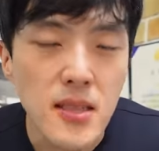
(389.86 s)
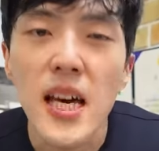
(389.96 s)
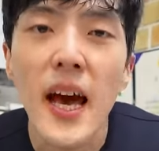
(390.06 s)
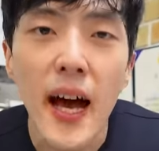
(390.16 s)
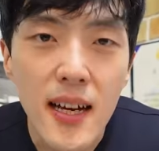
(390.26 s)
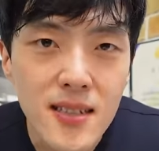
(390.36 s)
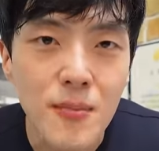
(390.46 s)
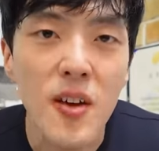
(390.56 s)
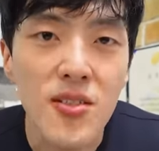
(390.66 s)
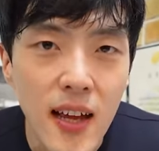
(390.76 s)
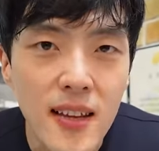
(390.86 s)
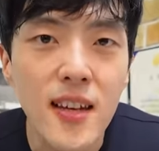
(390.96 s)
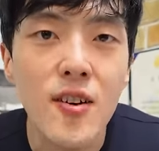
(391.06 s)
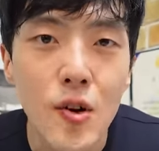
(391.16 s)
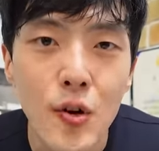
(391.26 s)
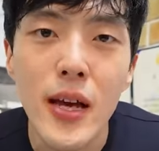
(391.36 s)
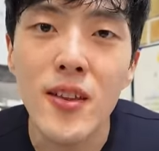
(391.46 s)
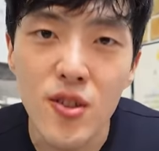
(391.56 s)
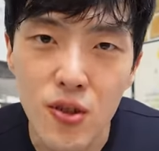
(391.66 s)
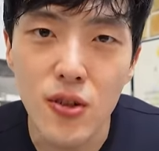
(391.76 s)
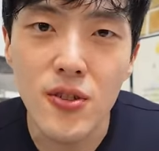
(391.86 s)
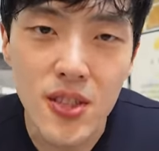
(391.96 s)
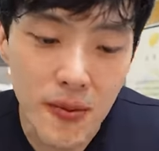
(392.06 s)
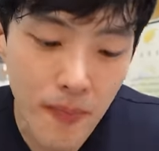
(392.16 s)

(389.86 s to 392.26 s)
yeah, I have some authentic Korean noodles.